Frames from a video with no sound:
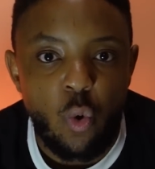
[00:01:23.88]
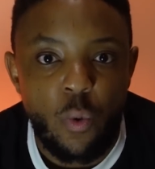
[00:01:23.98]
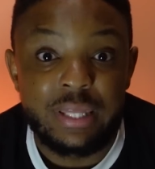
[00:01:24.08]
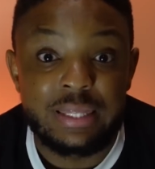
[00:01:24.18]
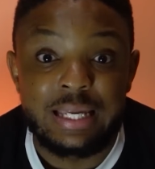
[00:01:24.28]

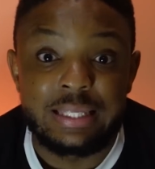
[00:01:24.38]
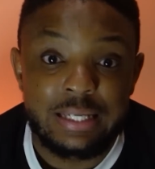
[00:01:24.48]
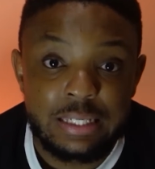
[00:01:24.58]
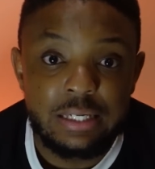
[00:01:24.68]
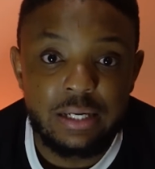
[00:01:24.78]
when they
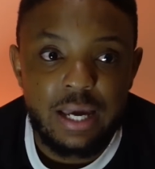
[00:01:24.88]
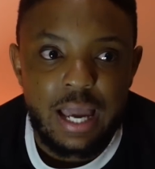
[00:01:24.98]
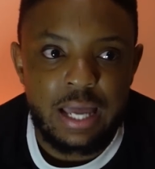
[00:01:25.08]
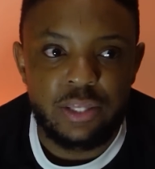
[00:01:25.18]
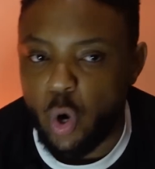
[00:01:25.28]
did.
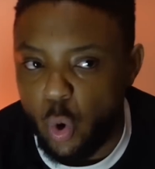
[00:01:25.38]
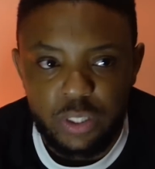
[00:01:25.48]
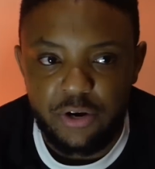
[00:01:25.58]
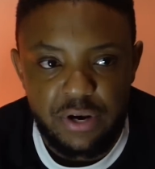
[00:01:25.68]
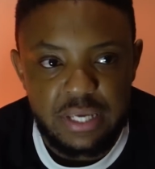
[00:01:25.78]
And the
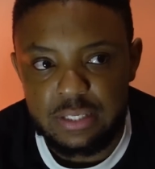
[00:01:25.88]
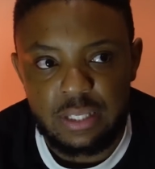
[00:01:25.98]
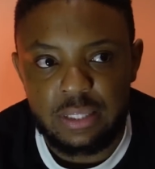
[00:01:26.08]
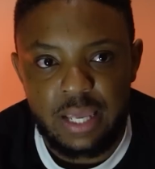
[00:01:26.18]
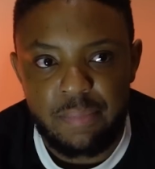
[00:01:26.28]
only
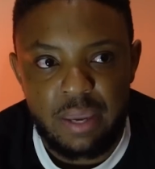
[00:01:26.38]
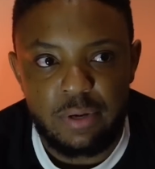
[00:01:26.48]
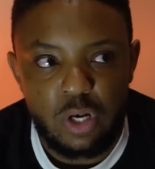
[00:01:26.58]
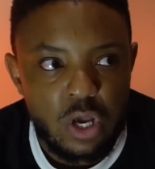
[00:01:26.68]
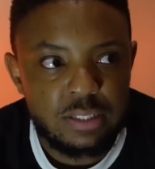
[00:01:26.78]
reason they
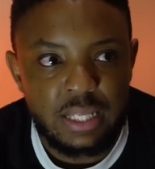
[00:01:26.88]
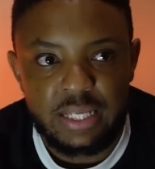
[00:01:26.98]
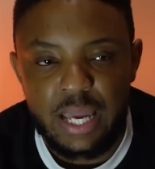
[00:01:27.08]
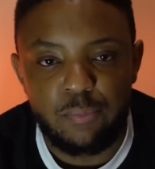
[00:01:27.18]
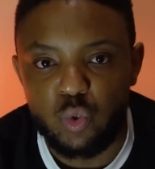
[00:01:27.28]
maybe lost
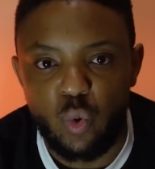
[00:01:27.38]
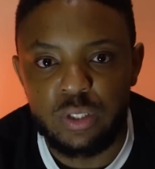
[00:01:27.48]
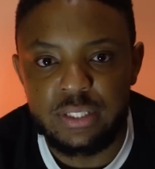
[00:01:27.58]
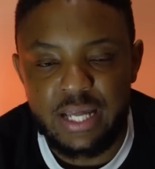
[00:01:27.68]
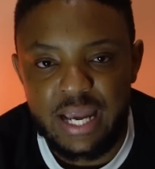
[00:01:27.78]
that game
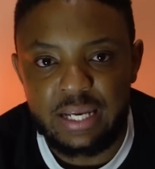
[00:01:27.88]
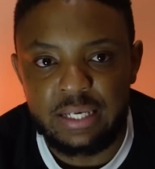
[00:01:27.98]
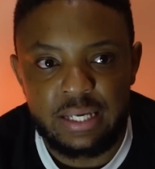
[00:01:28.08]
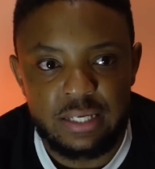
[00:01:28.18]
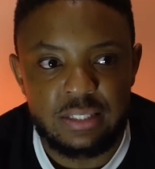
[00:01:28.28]
towards the
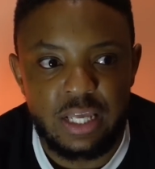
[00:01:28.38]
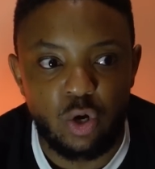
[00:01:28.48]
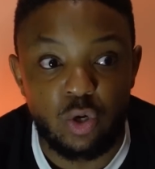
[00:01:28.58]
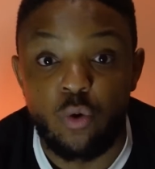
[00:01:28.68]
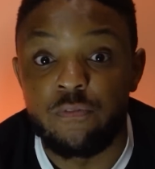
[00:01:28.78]
end is they
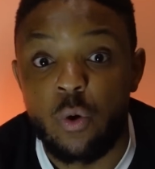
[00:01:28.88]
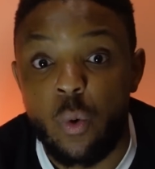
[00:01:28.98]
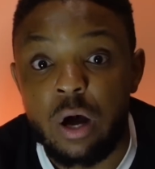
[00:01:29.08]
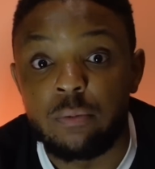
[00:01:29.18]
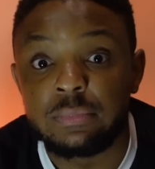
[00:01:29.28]
got
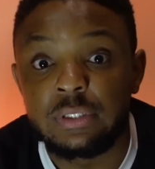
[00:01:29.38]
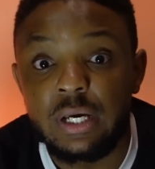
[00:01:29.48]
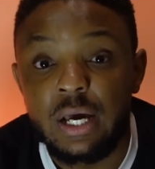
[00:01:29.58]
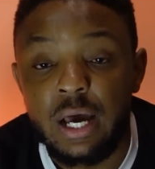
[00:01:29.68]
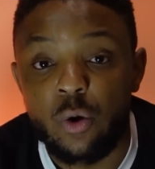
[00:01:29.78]
overwhelmed
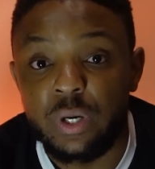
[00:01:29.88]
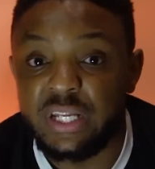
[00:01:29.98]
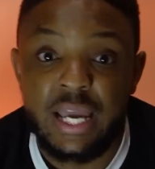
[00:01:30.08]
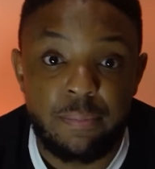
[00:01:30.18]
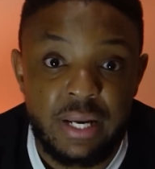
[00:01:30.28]
when
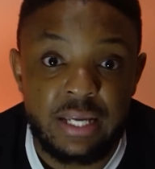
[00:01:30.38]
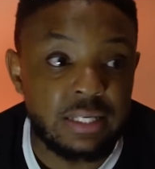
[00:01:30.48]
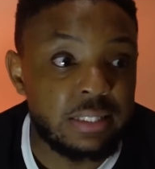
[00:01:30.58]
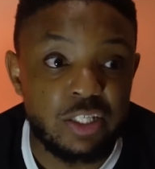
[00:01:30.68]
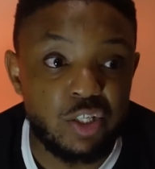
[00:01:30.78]
it came late.
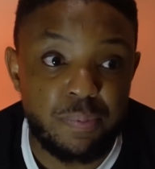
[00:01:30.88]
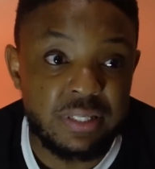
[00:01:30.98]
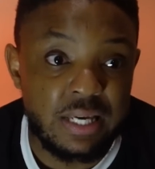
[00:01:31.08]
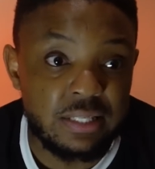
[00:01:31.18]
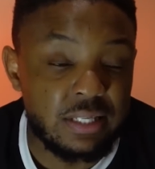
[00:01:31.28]
I think
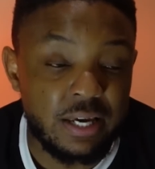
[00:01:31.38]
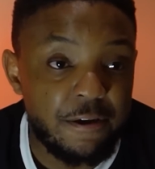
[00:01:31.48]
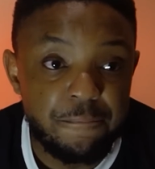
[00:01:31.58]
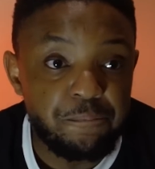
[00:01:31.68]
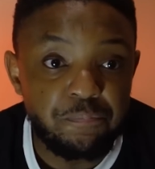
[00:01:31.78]

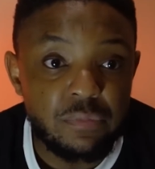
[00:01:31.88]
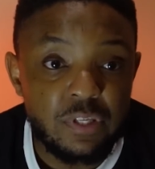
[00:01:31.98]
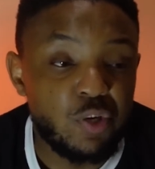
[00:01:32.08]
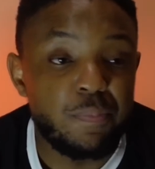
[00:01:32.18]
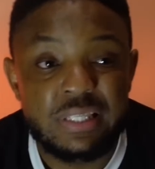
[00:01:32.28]

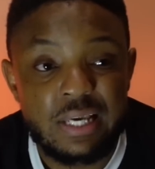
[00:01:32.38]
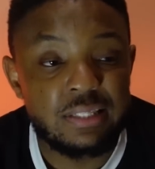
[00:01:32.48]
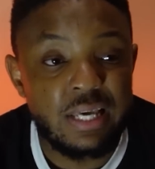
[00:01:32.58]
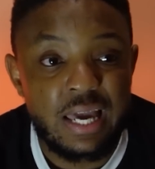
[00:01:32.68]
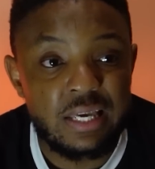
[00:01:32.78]

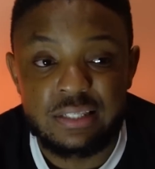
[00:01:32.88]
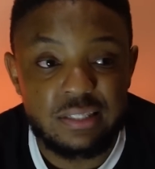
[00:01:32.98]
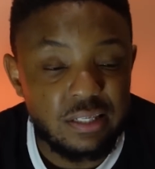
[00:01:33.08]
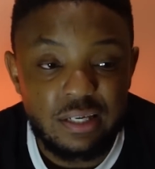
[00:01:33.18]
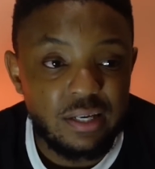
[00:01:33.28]
Chipazeze has